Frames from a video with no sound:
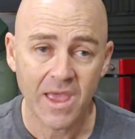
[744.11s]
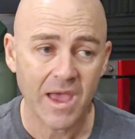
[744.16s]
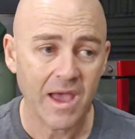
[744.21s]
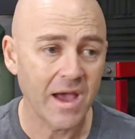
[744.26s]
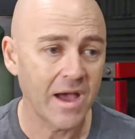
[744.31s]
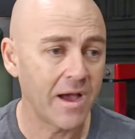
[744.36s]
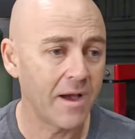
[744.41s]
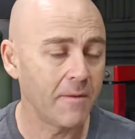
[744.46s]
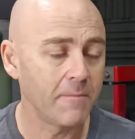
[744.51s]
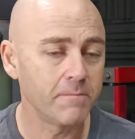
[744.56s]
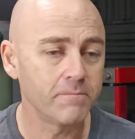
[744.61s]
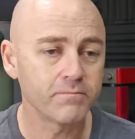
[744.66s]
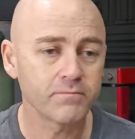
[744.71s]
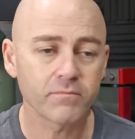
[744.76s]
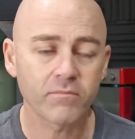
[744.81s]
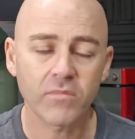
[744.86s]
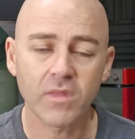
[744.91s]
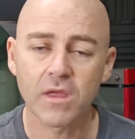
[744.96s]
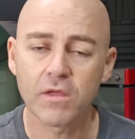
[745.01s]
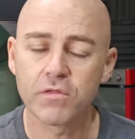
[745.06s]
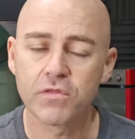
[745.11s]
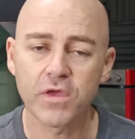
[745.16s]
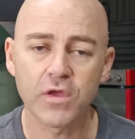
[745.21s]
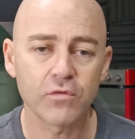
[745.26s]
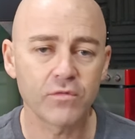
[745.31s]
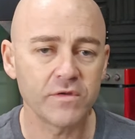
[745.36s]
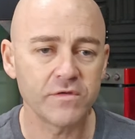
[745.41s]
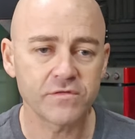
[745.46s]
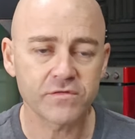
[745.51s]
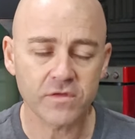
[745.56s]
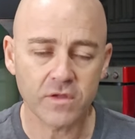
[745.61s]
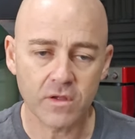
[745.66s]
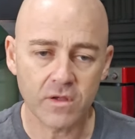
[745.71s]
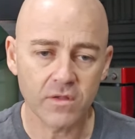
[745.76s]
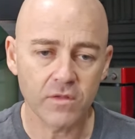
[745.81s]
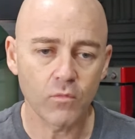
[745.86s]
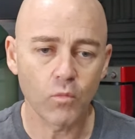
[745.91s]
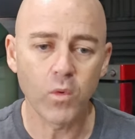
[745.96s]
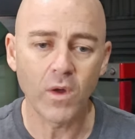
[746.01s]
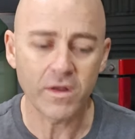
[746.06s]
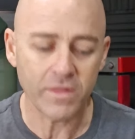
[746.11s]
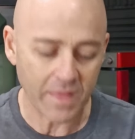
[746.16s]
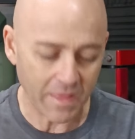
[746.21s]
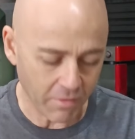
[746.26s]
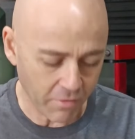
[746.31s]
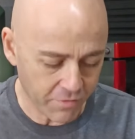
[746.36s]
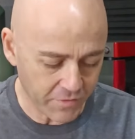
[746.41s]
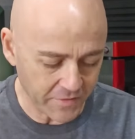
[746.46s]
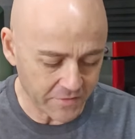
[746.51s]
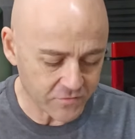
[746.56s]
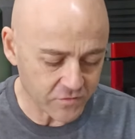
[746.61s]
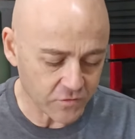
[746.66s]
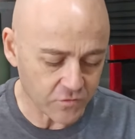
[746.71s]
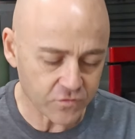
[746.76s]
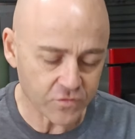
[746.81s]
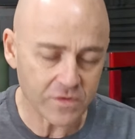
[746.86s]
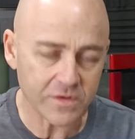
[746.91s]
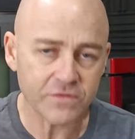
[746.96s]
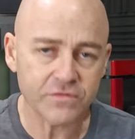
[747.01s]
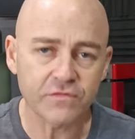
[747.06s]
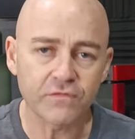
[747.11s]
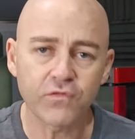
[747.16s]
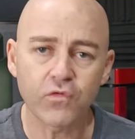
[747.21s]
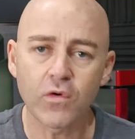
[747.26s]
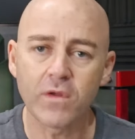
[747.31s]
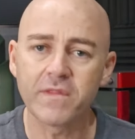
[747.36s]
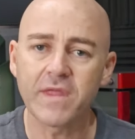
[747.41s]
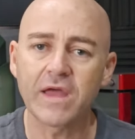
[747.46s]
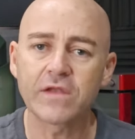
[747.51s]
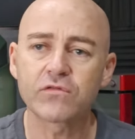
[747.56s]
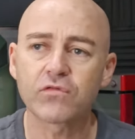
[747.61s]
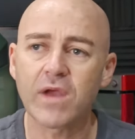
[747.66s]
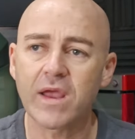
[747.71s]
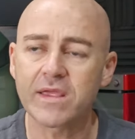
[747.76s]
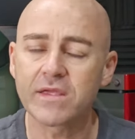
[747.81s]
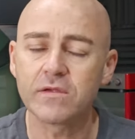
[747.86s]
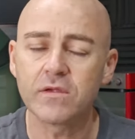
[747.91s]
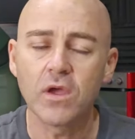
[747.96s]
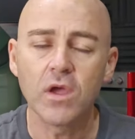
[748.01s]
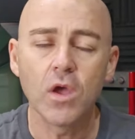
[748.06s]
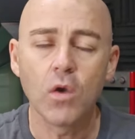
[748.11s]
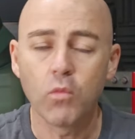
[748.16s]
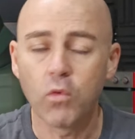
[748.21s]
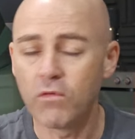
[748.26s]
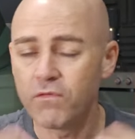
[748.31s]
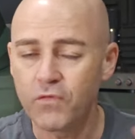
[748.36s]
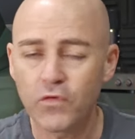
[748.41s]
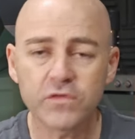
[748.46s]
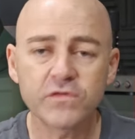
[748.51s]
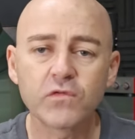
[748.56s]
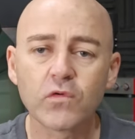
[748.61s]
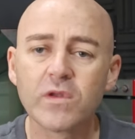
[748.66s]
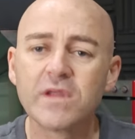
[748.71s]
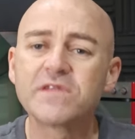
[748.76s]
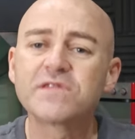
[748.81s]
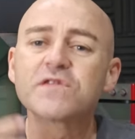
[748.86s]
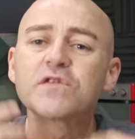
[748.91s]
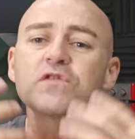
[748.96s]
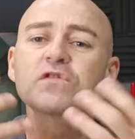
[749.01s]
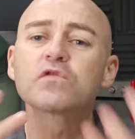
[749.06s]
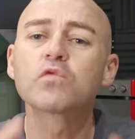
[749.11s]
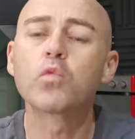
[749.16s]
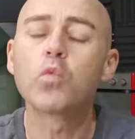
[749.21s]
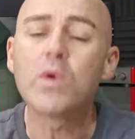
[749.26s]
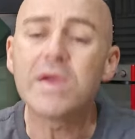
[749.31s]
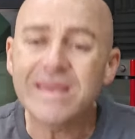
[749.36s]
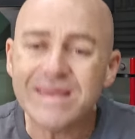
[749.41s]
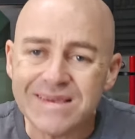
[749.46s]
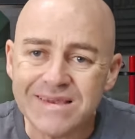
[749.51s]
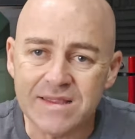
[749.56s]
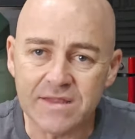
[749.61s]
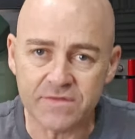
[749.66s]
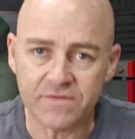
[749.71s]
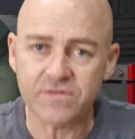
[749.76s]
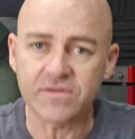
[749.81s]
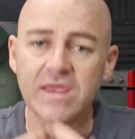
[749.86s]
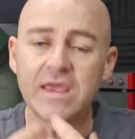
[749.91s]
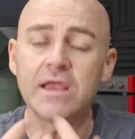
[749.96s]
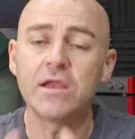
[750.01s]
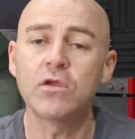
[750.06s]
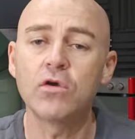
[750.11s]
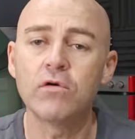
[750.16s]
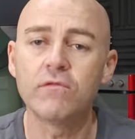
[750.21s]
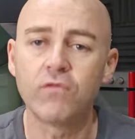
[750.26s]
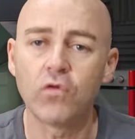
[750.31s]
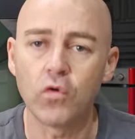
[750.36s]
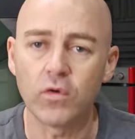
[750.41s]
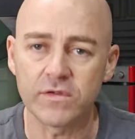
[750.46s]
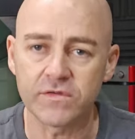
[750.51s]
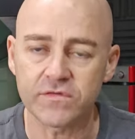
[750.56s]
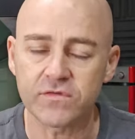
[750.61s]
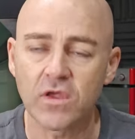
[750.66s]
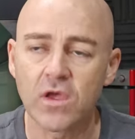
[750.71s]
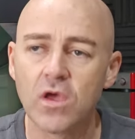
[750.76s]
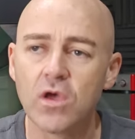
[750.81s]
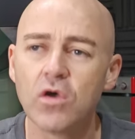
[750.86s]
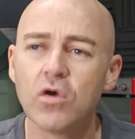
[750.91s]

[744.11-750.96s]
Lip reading: There is one of the other things that you should listen for in that track. Well, first of all, it's the sweetness in her voice.